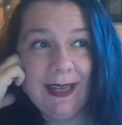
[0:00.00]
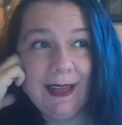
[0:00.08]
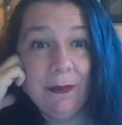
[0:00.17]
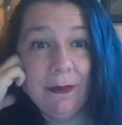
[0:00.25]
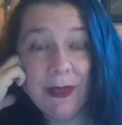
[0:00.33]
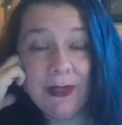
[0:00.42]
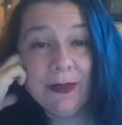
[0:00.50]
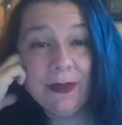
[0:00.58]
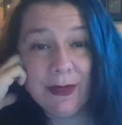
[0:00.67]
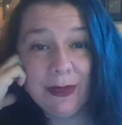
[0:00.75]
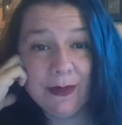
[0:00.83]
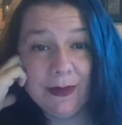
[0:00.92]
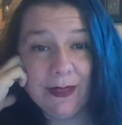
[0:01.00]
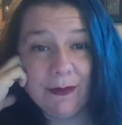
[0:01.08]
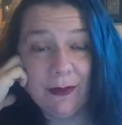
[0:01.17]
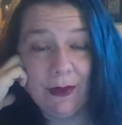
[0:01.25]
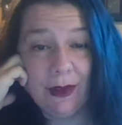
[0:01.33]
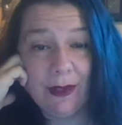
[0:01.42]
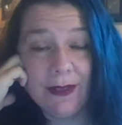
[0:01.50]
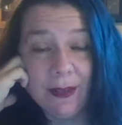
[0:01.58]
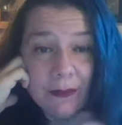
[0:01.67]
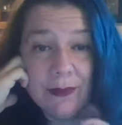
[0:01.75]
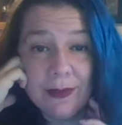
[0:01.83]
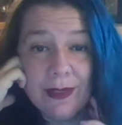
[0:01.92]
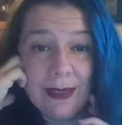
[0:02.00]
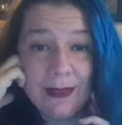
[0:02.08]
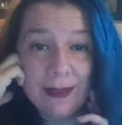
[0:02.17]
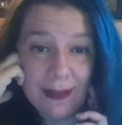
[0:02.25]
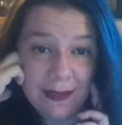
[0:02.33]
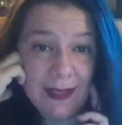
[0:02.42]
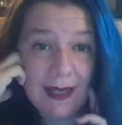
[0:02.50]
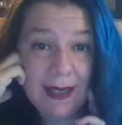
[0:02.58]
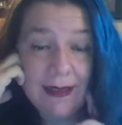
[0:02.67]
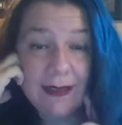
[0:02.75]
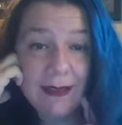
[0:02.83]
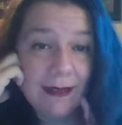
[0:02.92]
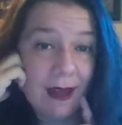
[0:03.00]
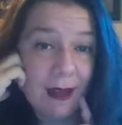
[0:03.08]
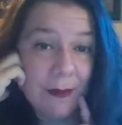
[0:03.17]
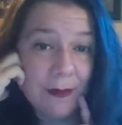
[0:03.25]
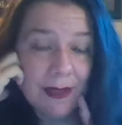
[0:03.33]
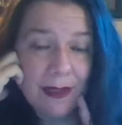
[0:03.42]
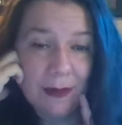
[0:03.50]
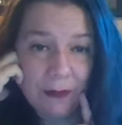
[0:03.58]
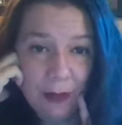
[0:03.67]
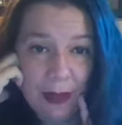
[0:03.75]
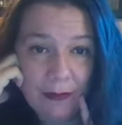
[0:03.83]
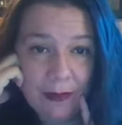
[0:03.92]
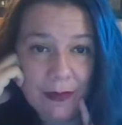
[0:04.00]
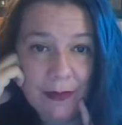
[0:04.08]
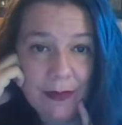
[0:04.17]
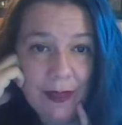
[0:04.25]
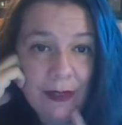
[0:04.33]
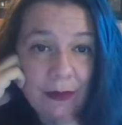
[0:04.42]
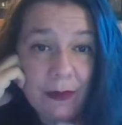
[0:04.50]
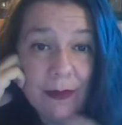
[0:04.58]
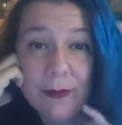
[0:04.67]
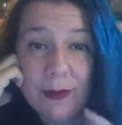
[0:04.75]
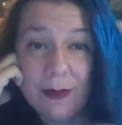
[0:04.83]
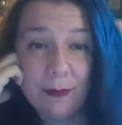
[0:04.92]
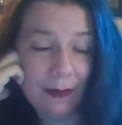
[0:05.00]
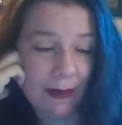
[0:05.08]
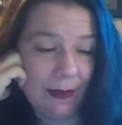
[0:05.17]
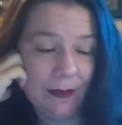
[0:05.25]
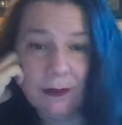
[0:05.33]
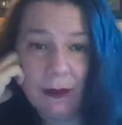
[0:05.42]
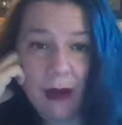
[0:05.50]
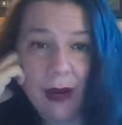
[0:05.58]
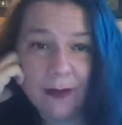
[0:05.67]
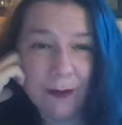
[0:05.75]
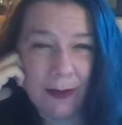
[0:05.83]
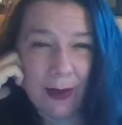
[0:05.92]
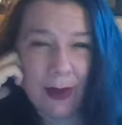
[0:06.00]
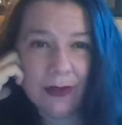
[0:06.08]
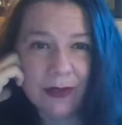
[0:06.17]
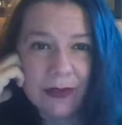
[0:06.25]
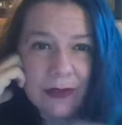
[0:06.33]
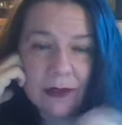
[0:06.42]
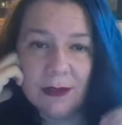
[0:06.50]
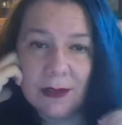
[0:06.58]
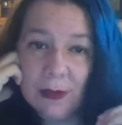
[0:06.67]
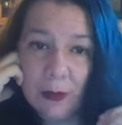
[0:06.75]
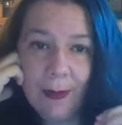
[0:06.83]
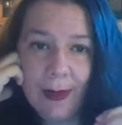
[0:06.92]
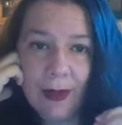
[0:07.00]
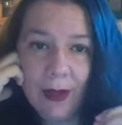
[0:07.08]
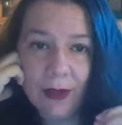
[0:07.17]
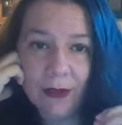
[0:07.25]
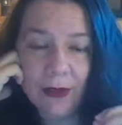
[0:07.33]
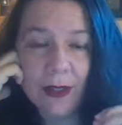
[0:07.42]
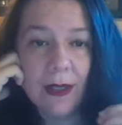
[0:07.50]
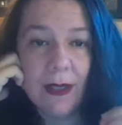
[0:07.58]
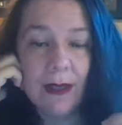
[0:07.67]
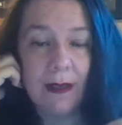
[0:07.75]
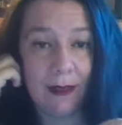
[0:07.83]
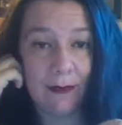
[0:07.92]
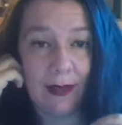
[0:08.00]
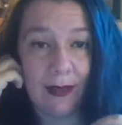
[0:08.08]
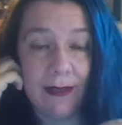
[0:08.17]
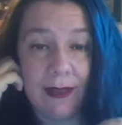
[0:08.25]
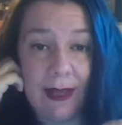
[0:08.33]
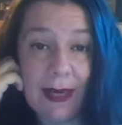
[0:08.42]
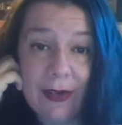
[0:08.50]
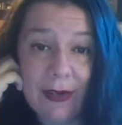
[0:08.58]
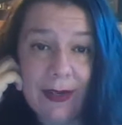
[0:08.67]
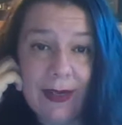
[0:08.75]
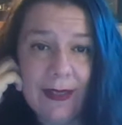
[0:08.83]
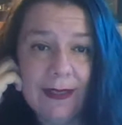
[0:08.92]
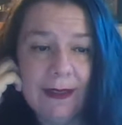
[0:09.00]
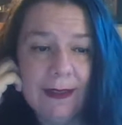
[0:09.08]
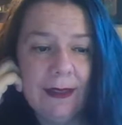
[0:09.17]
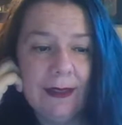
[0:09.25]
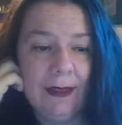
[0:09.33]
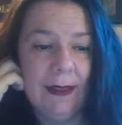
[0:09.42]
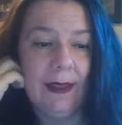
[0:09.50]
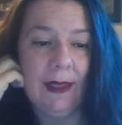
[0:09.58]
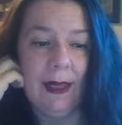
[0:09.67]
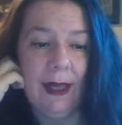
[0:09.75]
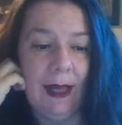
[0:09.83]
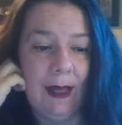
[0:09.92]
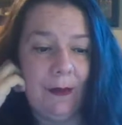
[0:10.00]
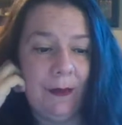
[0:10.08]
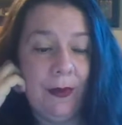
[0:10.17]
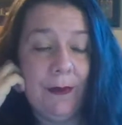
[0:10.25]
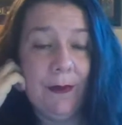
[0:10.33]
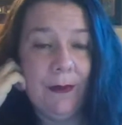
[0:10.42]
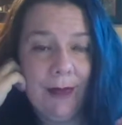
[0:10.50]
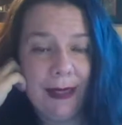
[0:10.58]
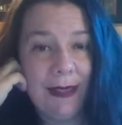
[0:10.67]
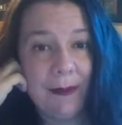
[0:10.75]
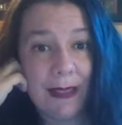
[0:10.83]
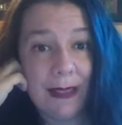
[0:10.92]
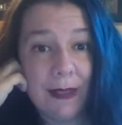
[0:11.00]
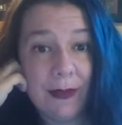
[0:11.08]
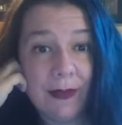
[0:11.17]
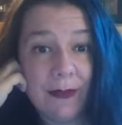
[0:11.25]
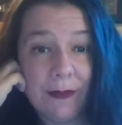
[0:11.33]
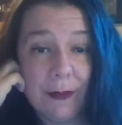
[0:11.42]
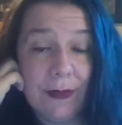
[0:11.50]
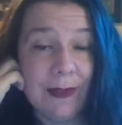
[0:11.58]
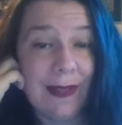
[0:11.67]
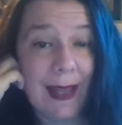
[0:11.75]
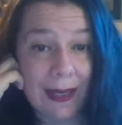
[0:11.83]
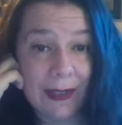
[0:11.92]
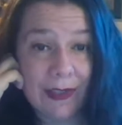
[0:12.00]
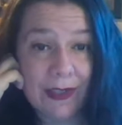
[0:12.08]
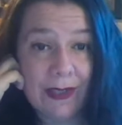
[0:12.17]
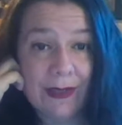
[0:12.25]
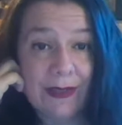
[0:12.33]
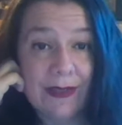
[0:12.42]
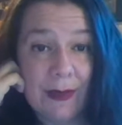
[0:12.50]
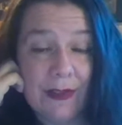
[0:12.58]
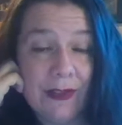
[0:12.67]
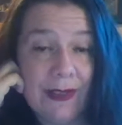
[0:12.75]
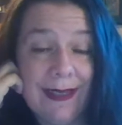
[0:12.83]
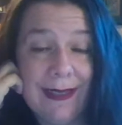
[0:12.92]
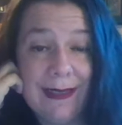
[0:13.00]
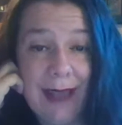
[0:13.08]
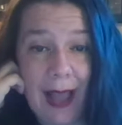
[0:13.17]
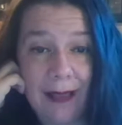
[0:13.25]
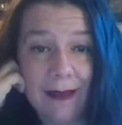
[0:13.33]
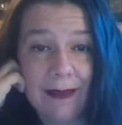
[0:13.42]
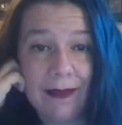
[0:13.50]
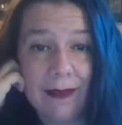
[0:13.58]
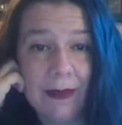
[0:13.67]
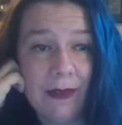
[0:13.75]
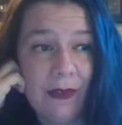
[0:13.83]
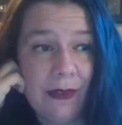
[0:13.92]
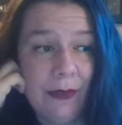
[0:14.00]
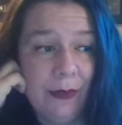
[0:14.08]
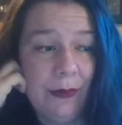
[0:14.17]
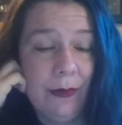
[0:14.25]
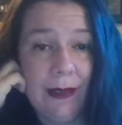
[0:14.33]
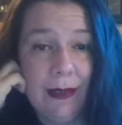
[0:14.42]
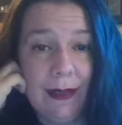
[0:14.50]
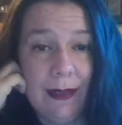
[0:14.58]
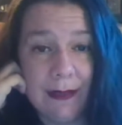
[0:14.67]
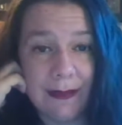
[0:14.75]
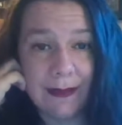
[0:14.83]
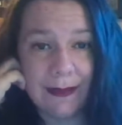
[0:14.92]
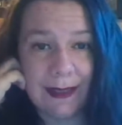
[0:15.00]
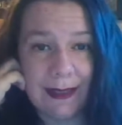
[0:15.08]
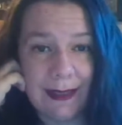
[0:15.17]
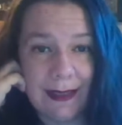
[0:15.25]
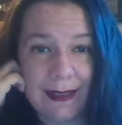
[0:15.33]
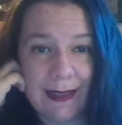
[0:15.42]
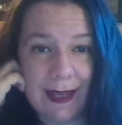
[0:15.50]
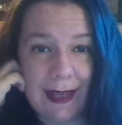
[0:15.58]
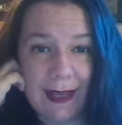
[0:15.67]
we do use it for also for healing teeth and gums. Like if you have a toothache, you can put with like a cotton ball just a little bit on the affected area. There are many, many uses for protection, especially the Italians. We do in the